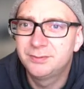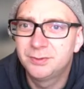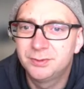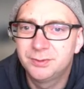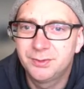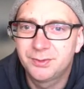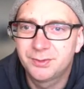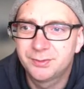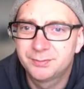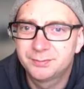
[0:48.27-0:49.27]
4s.
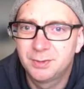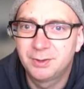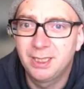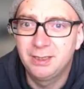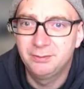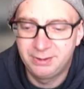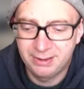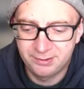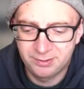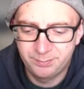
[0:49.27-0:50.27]
Okay, we
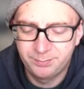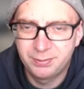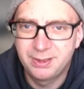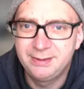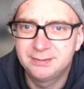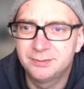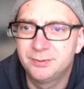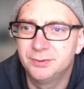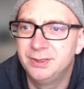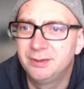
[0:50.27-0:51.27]
get to place a
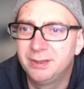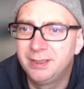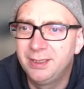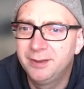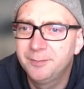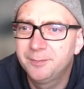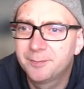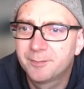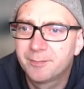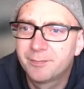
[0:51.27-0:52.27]
4 in the grid here,
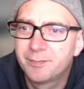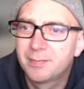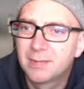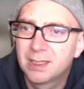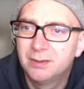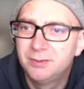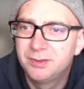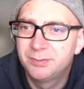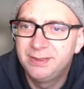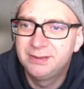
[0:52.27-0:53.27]

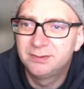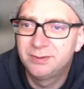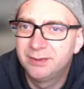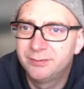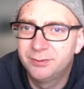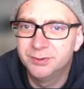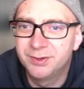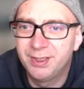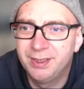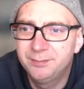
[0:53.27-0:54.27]
which means we have 4s
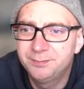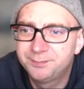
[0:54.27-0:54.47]
there.